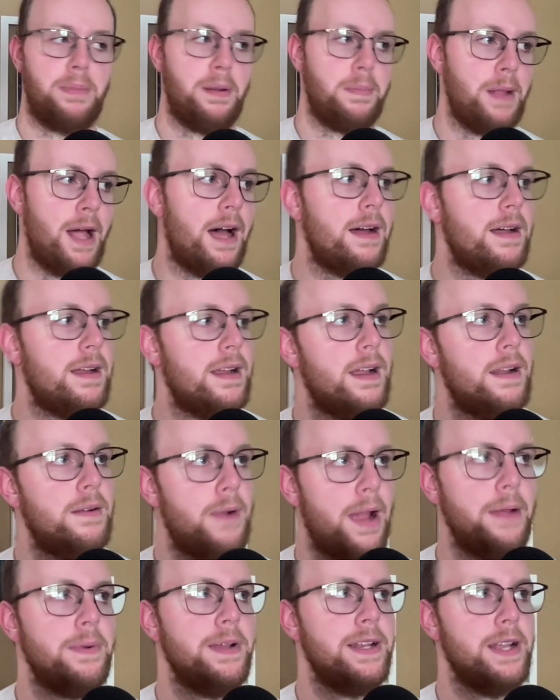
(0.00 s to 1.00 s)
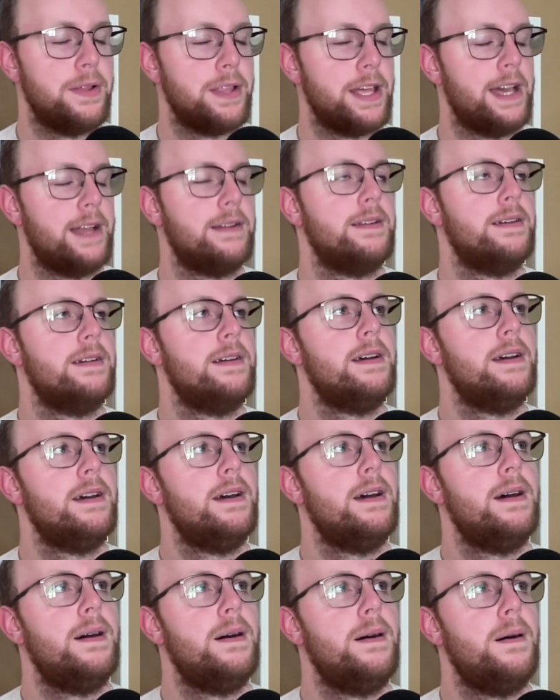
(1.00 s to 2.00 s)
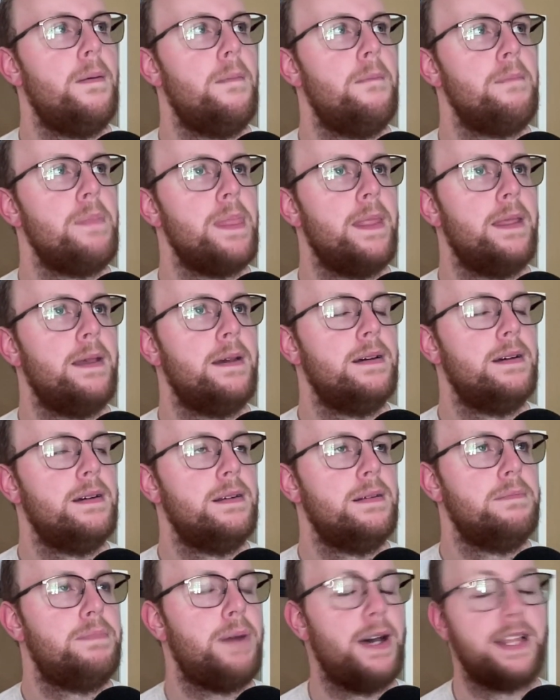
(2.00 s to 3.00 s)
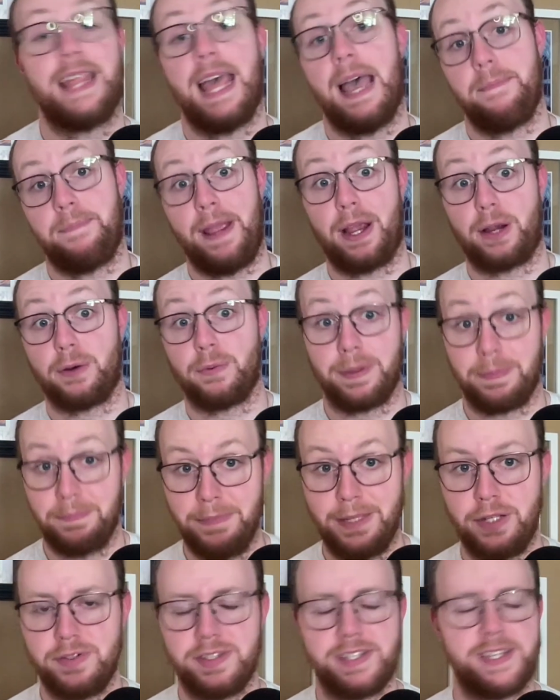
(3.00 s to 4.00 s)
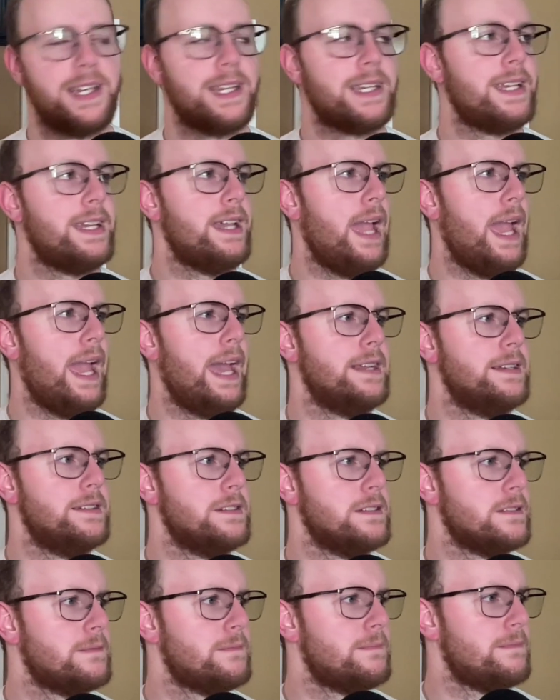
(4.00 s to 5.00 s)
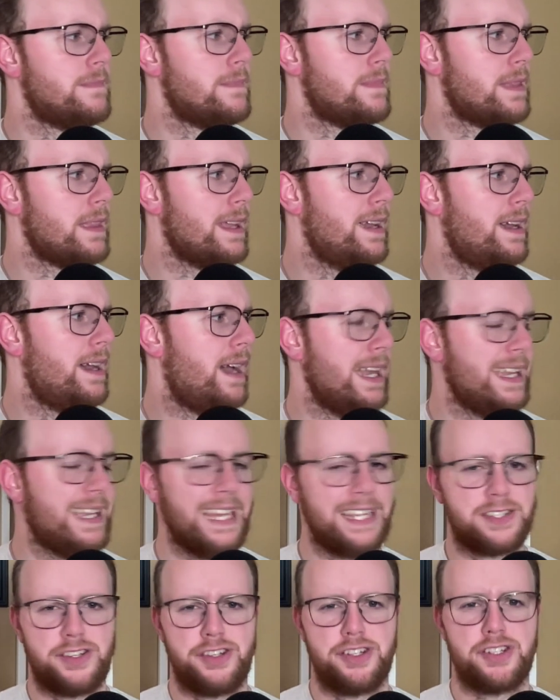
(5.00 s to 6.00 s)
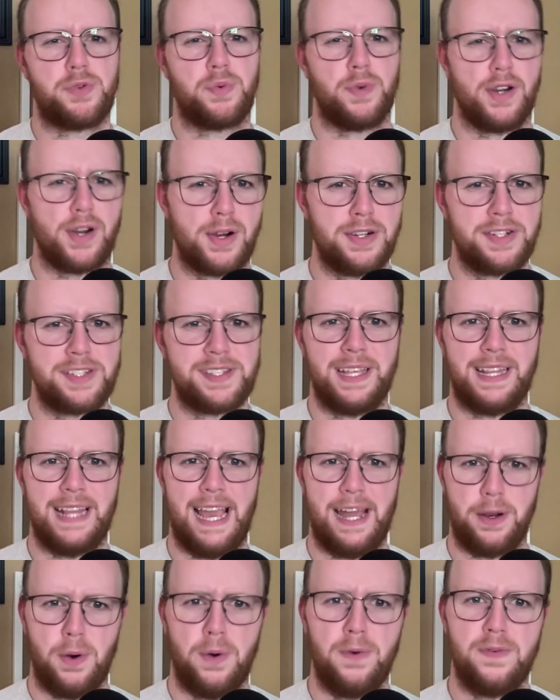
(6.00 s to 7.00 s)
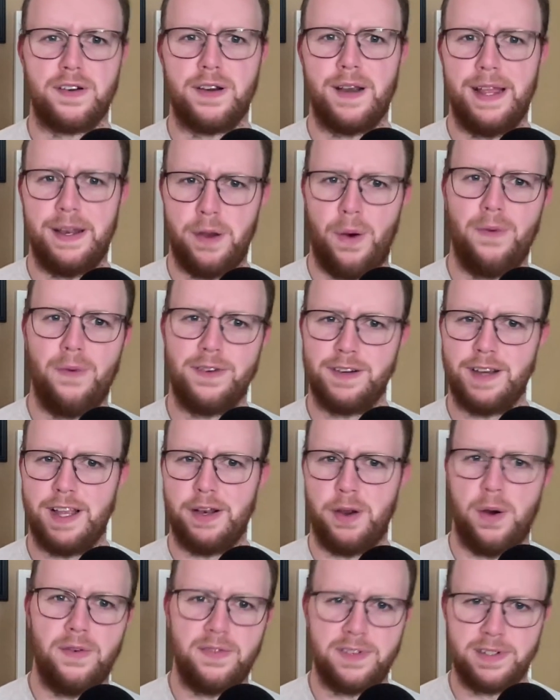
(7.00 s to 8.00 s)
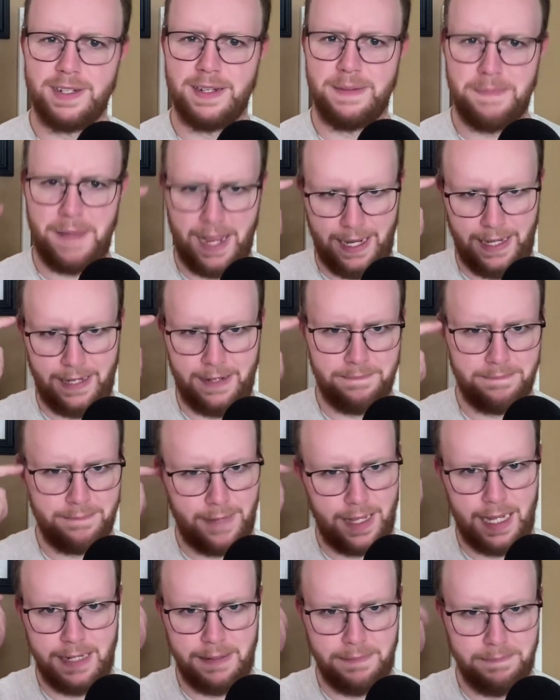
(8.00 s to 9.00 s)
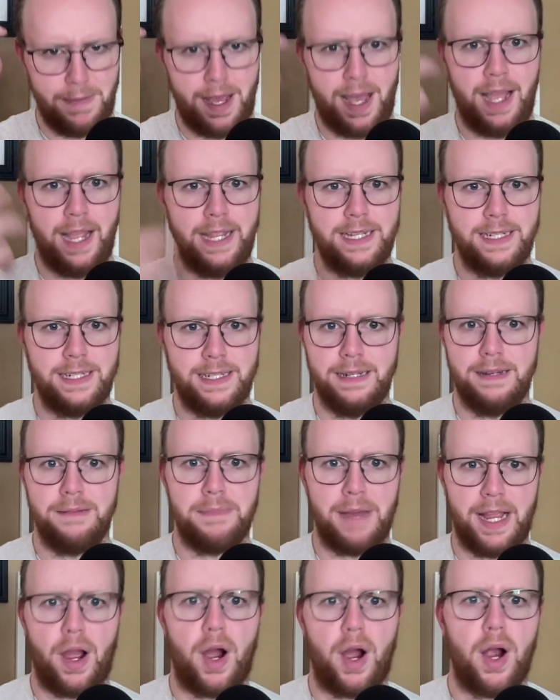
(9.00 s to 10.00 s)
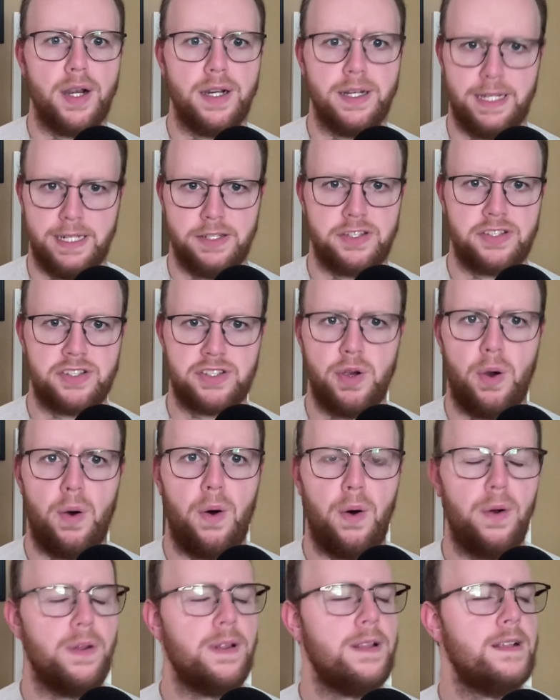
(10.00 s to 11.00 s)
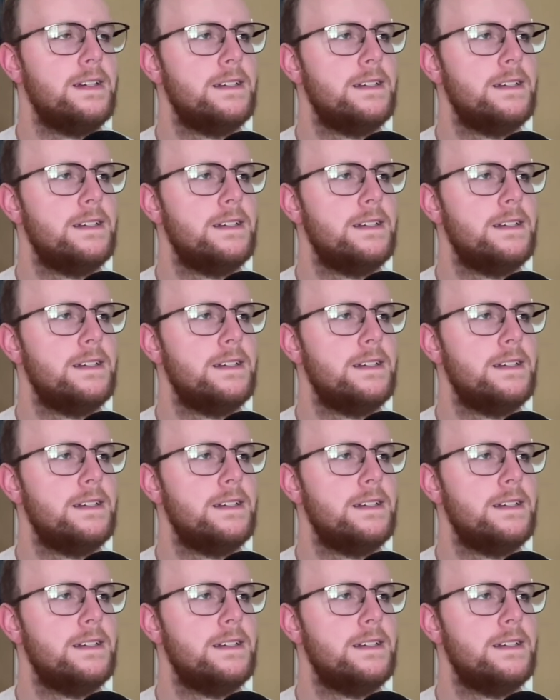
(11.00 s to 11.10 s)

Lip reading: blah. Right? We know that. But that paired with music and I guess just rehearsing that over and over and over in my mind and in my heart and soul